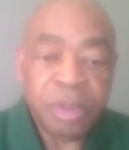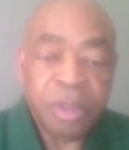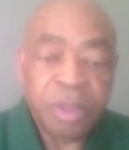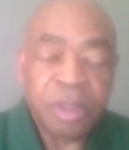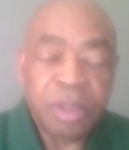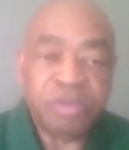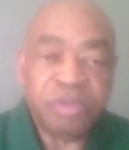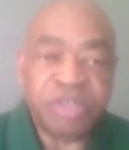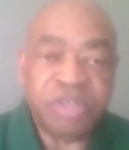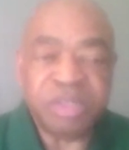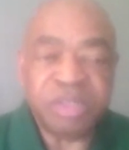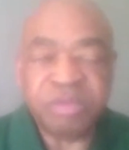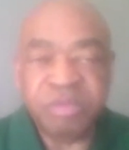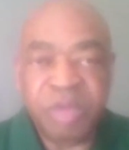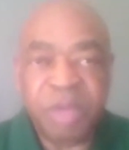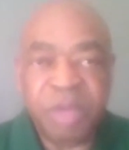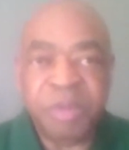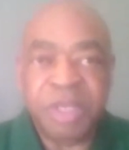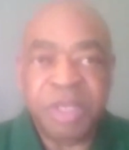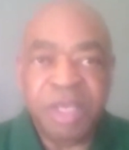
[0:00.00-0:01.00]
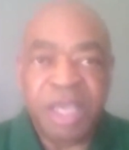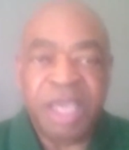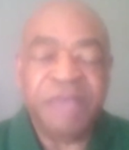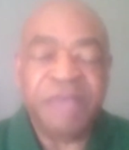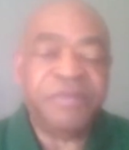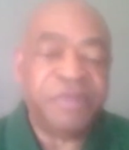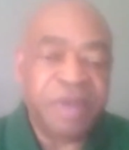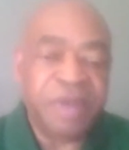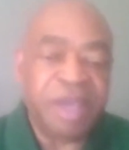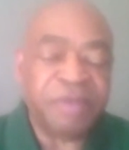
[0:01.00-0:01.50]
Just maybe
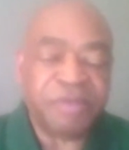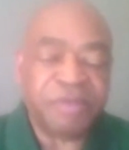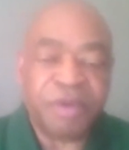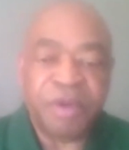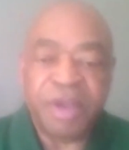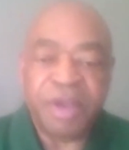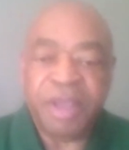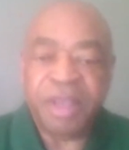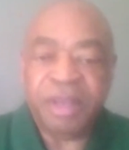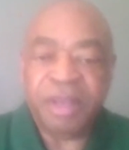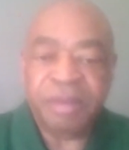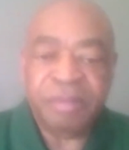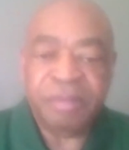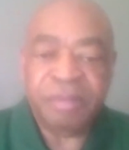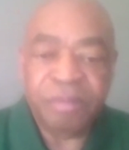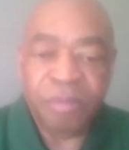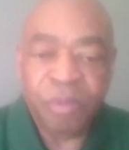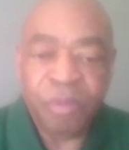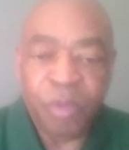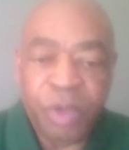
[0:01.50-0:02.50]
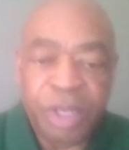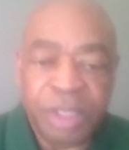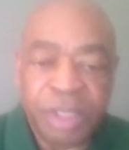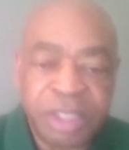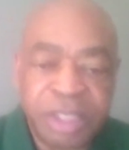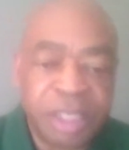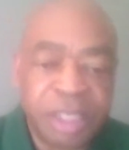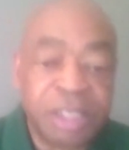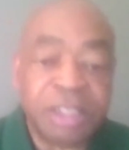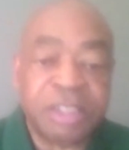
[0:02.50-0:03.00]
8th and 9th grade. We
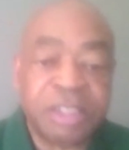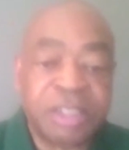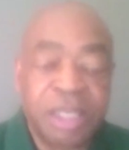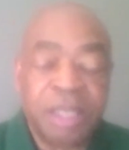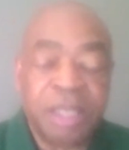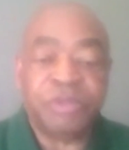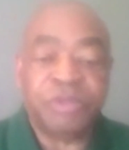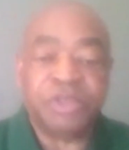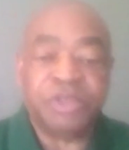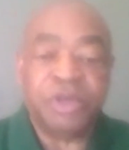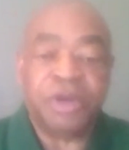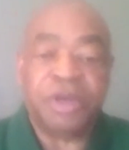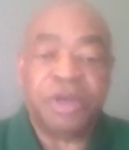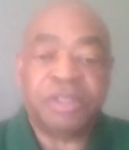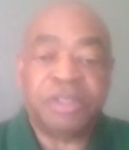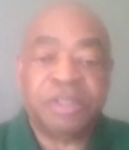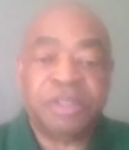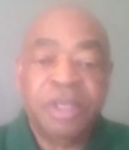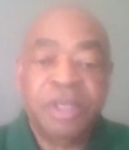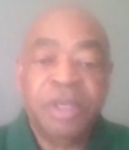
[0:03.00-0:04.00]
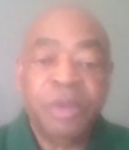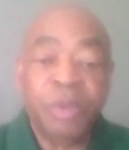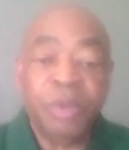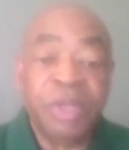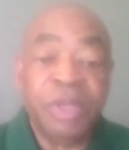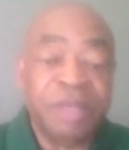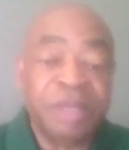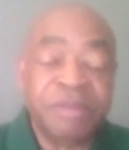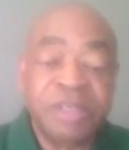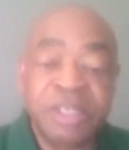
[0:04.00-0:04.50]
attended the same church. We
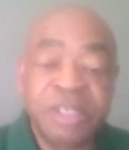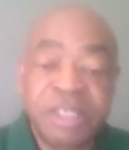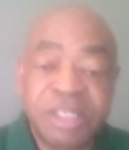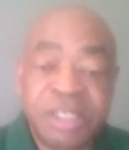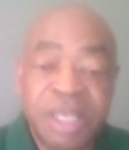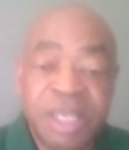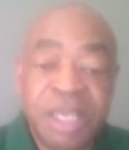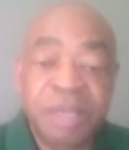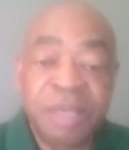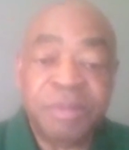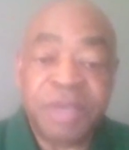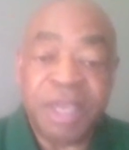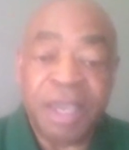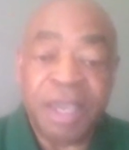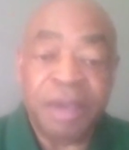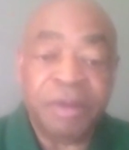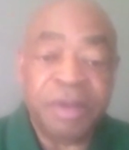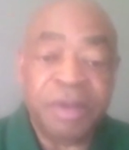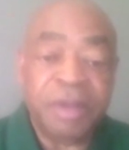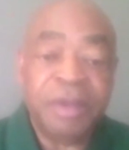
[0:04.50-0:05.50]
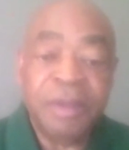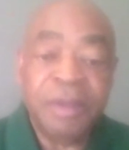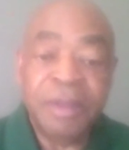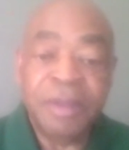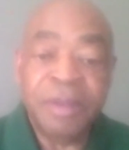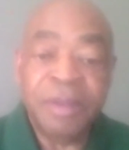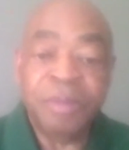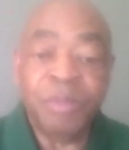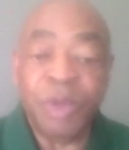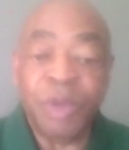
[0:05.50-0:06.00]
lived in the same county,
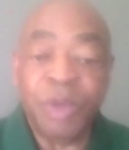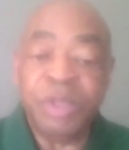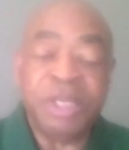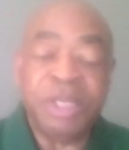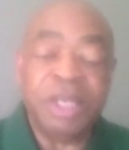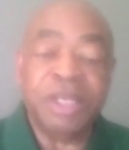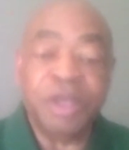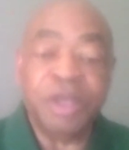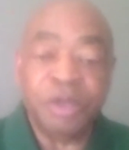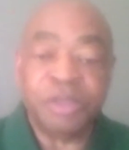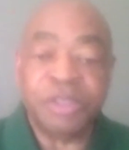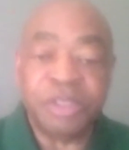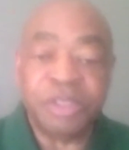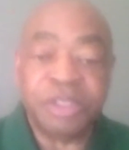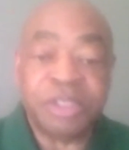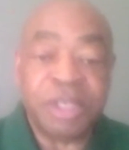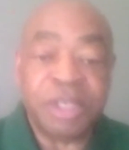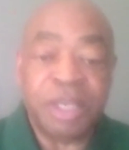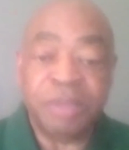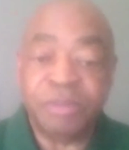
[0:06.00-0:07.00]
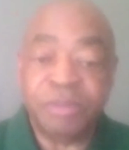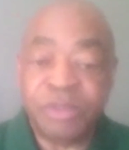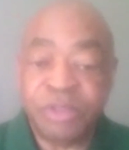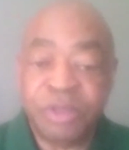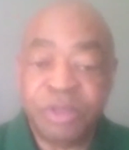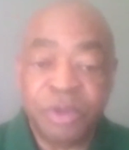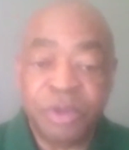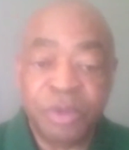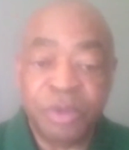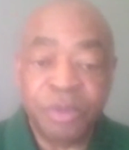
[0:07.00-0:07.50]
but we didn't go to the same
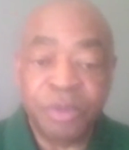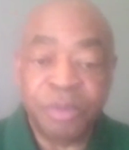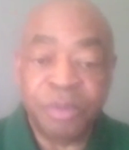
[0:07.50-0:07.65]
school.